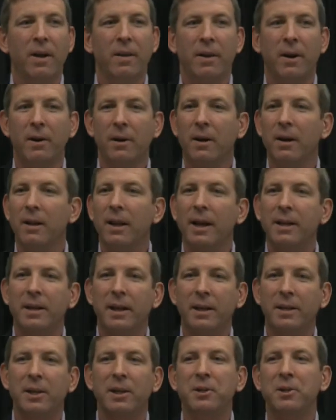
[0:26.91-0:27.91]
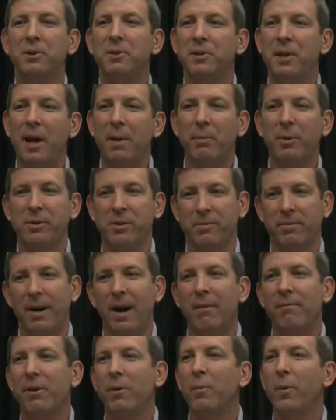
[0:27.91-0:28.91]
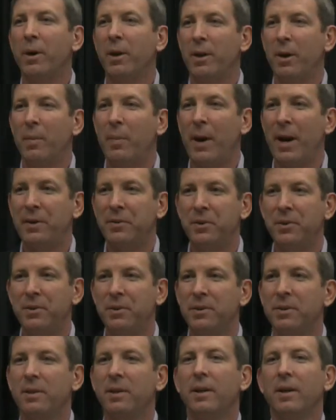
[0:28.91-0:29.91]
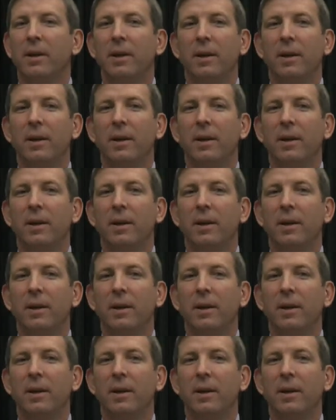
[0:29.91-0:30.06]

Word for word: that are collecting tissue samples of every one of their patients